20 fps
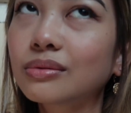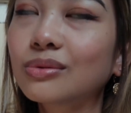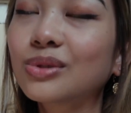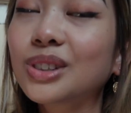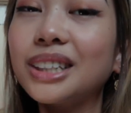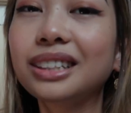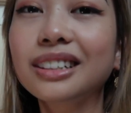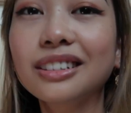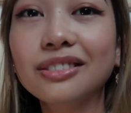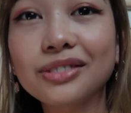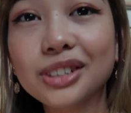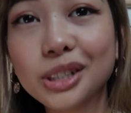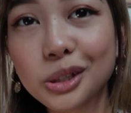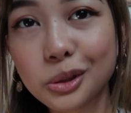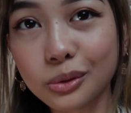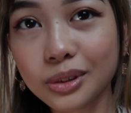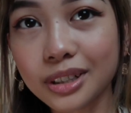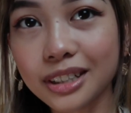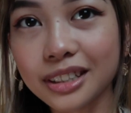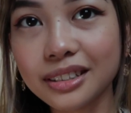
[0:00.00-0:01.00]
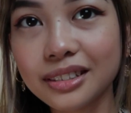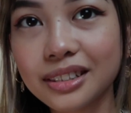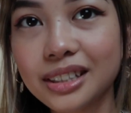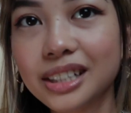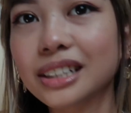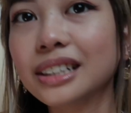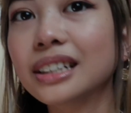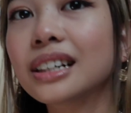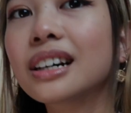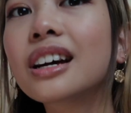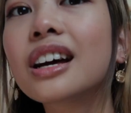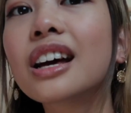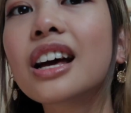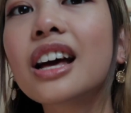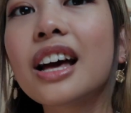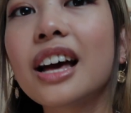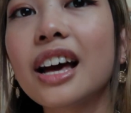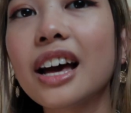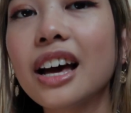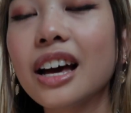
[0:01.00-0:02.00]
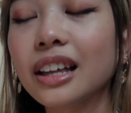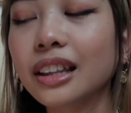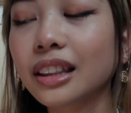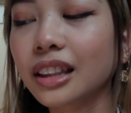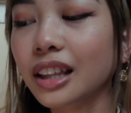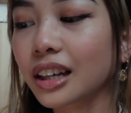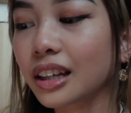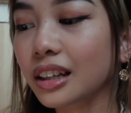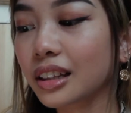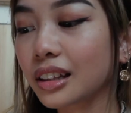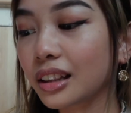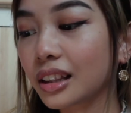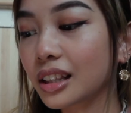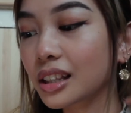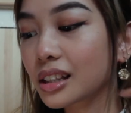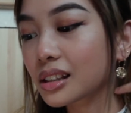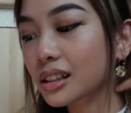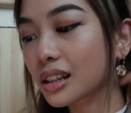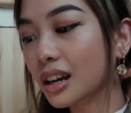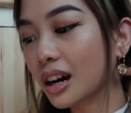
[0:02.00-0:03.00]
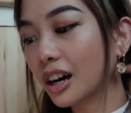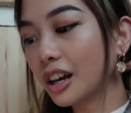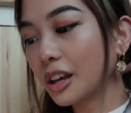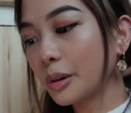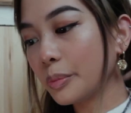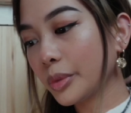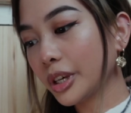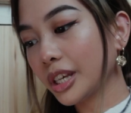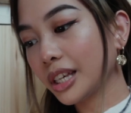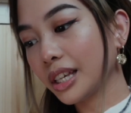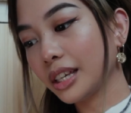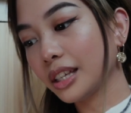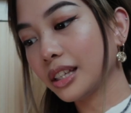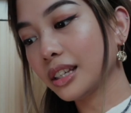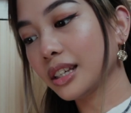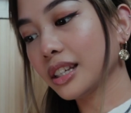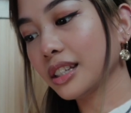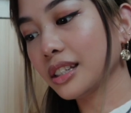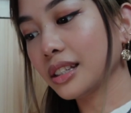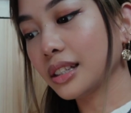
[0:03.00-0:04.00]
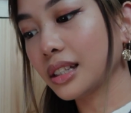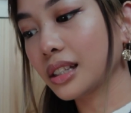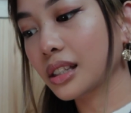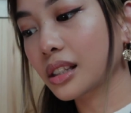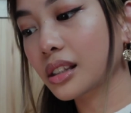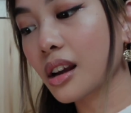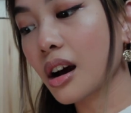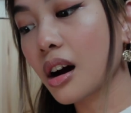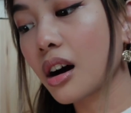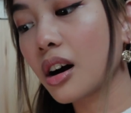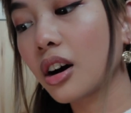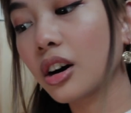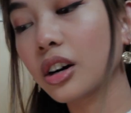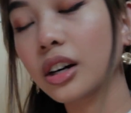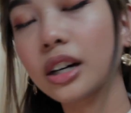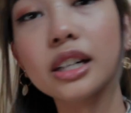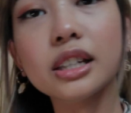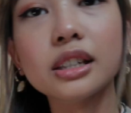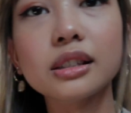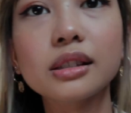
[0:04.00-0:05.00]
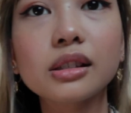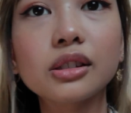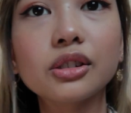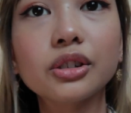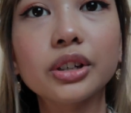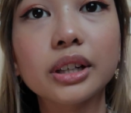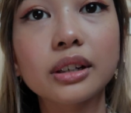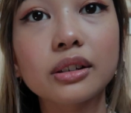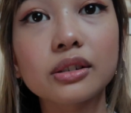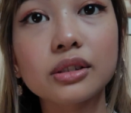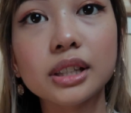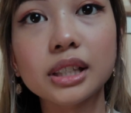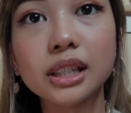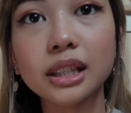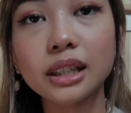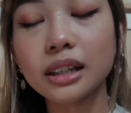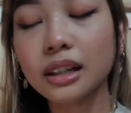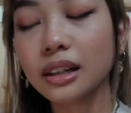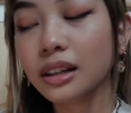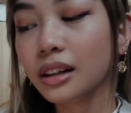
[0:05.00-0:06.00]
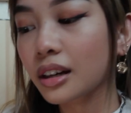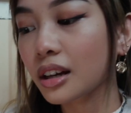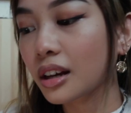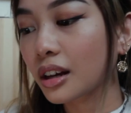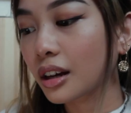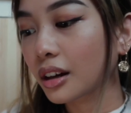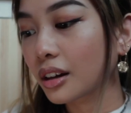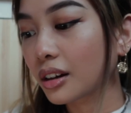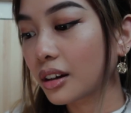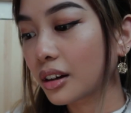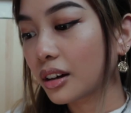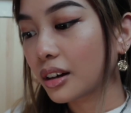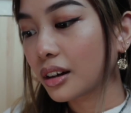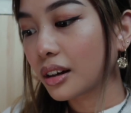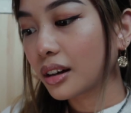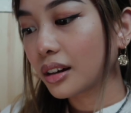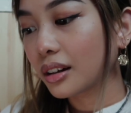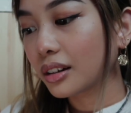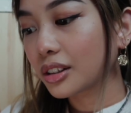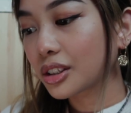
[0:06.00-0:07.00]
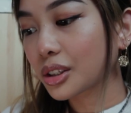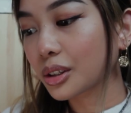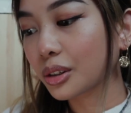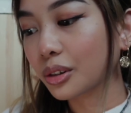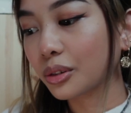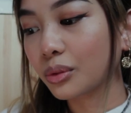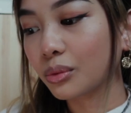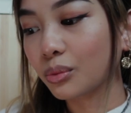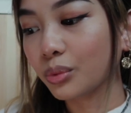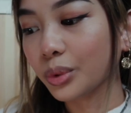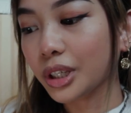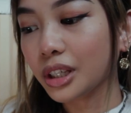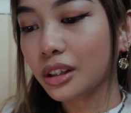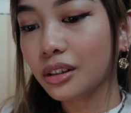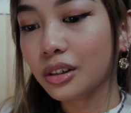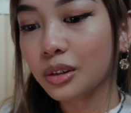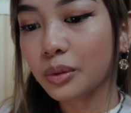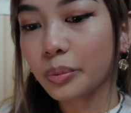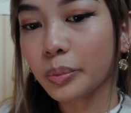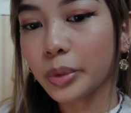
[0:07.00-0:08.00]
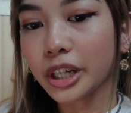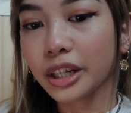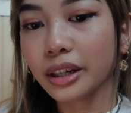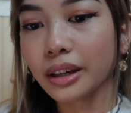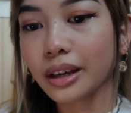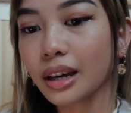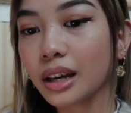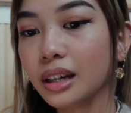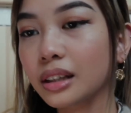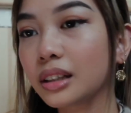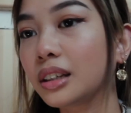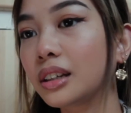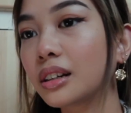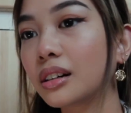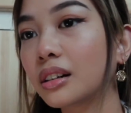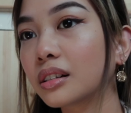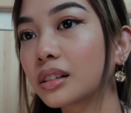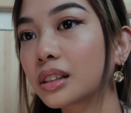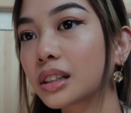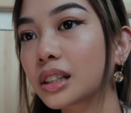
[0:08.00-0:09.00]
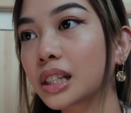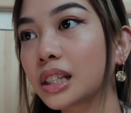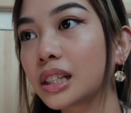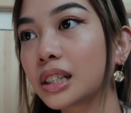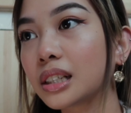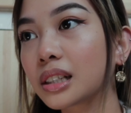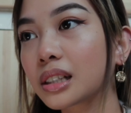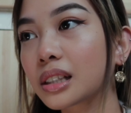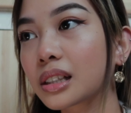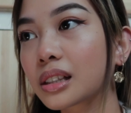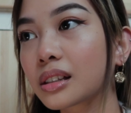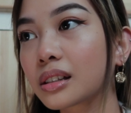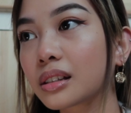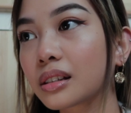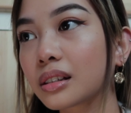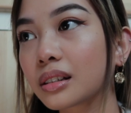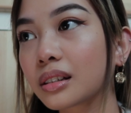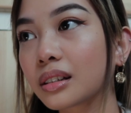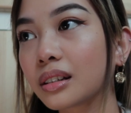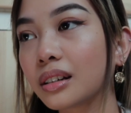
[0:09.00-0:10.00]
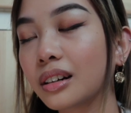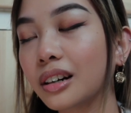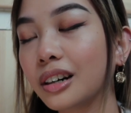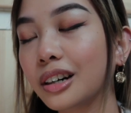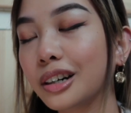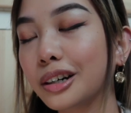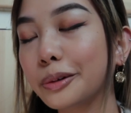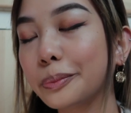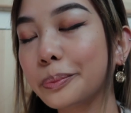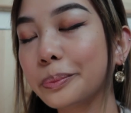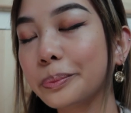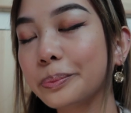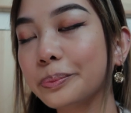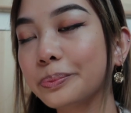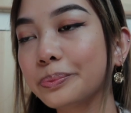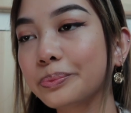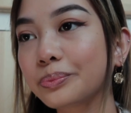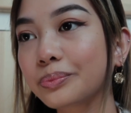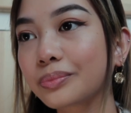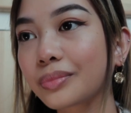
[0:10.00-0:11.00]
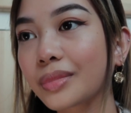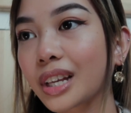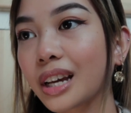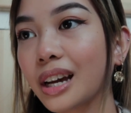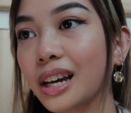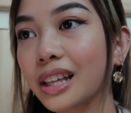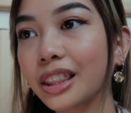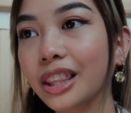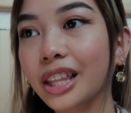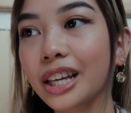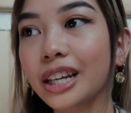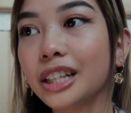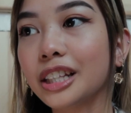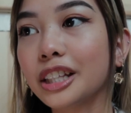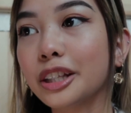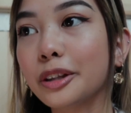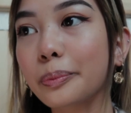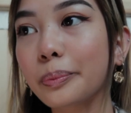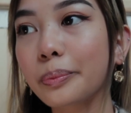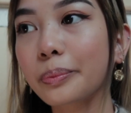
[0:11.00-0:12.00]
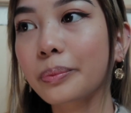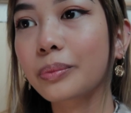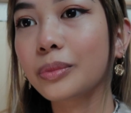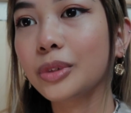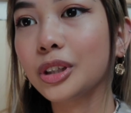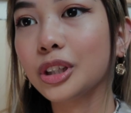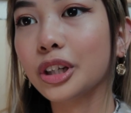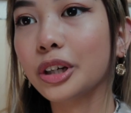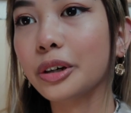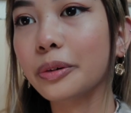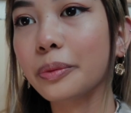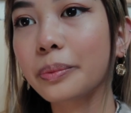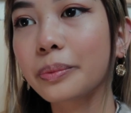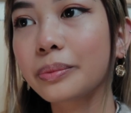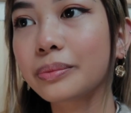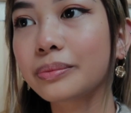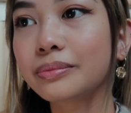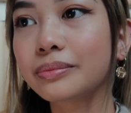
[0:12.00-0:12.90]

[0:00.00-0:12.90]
reading visual culture, and then this time it is art history and critique. So we could pick any artist and then, you know,